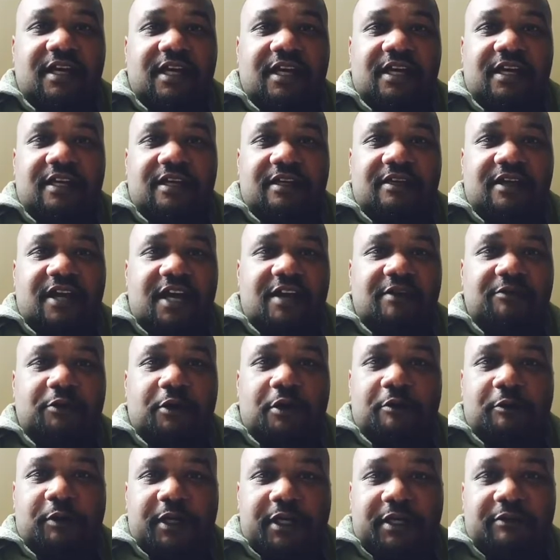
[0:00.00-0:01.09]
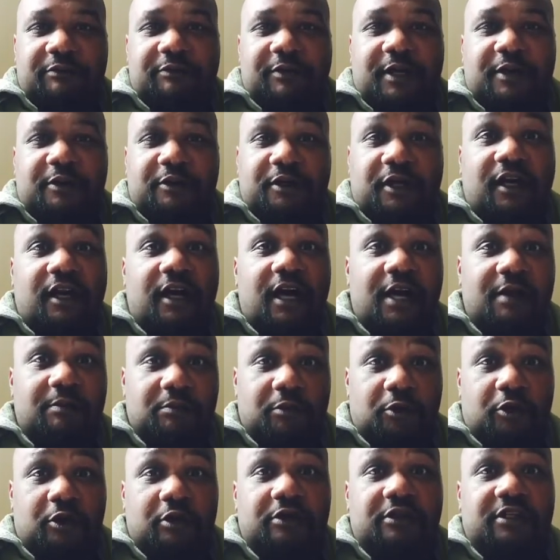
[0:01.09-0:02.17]
and I've already found a lot
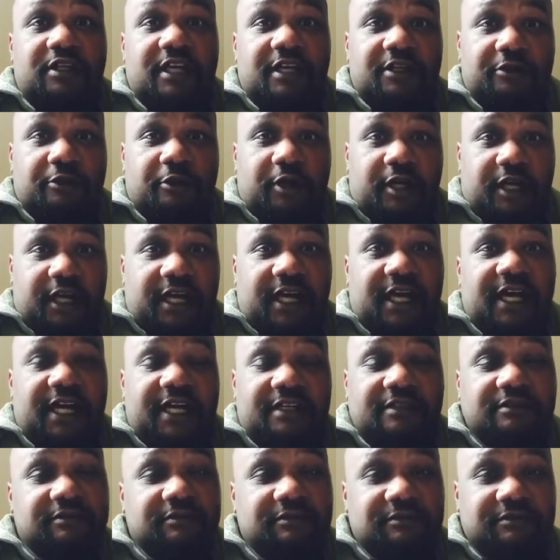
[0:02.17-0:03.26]
more than I thought I had.